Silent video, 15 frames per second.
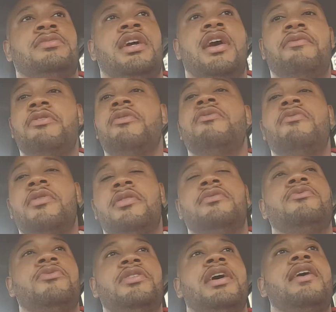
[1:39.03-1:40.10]

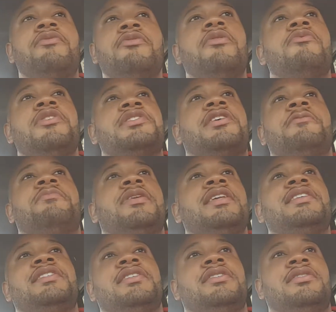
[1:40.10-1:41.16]
Everyone was
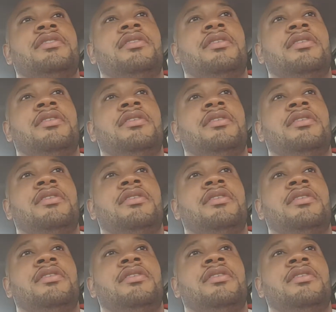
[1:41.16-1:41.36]
complicit,